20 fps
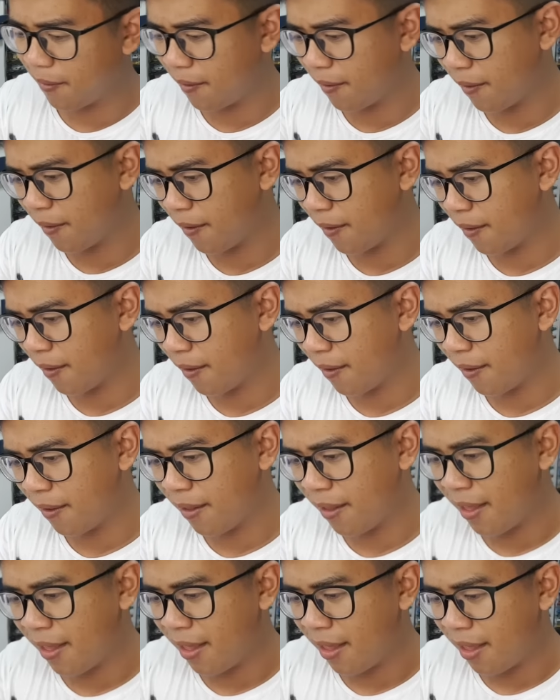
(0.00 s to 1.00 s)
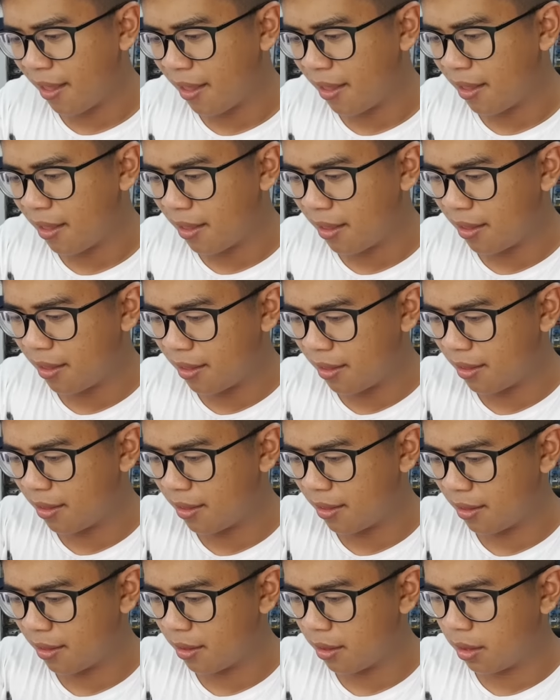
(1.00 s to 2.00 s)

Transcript: [no speech]